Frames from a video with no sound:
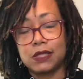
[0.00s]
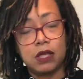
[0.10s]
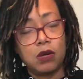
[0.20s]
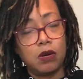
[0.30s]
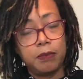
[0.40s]

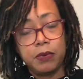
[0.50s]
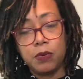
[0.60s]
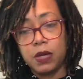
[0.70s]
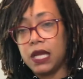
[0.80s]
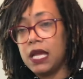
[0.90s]
on
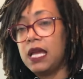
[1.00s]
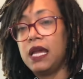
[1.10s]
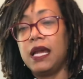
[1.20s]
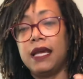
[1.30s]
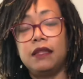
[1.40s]
point,
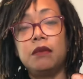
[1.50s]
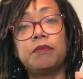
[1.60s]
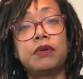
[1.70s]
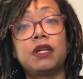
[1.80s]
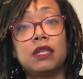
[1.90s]
and then put
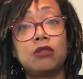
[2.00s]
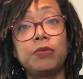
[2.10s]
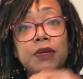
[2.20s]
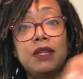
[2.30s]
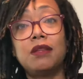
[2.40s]
a little
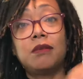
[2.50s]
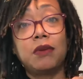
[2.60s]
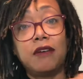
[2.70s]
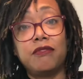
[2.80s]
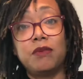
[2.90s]
bit
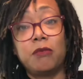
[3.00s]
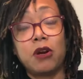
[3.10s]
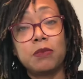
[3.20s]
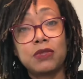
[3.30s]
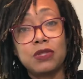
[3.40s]
of the
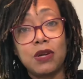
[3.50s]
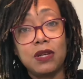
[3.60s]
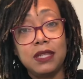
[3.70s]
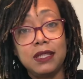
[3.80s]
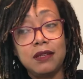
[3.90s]
marble salt
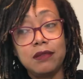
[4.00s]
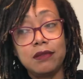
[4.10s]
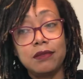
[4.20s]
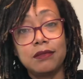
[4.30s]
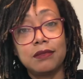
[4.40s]
in there.
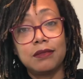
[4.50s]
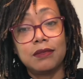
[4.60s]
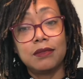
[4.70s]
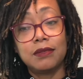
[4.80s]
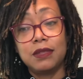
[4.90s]

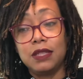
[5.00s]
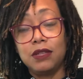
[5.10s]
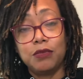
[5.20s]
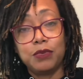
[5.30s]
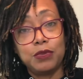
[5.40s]

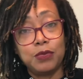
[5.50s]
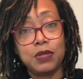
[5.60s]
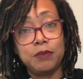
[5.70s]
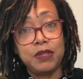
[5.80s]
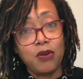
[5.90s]
When you want to
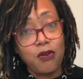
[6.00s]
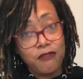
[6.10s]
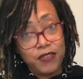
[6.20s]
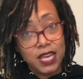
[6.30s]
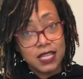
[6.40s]
be all
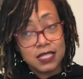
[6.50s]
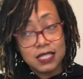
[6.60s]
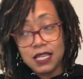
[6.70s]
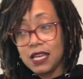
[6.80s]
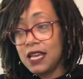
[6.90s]

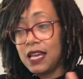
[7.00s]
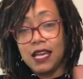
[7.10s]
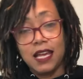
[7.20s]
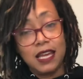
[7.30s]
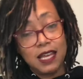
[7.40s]
fancy
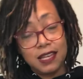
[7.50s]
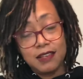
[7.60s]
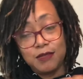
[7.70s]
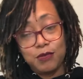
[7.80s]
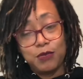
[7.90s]
and
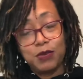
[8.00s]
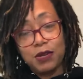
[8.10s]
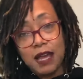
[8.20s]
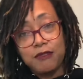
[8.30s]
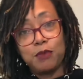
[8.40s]
you want to
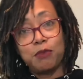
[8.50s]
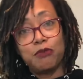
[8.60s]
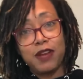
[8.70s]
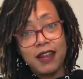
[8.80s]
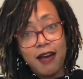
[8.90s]
have your
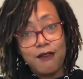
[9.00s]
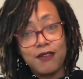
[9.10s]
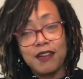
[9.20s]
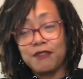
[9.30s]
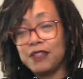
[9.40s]
bread out and
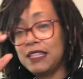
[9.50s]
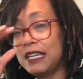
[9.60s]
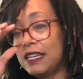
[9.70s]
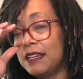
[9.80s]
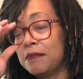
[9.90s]

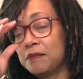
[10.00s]
everything,